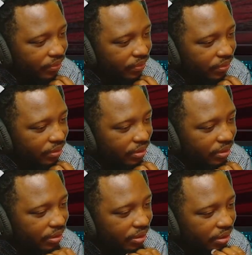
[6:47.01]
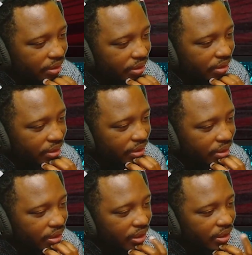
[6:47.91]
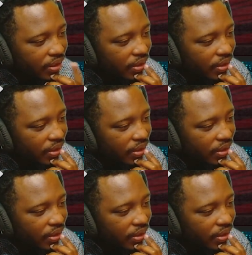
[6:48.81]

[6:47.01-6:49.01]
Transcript: Nobody speaks.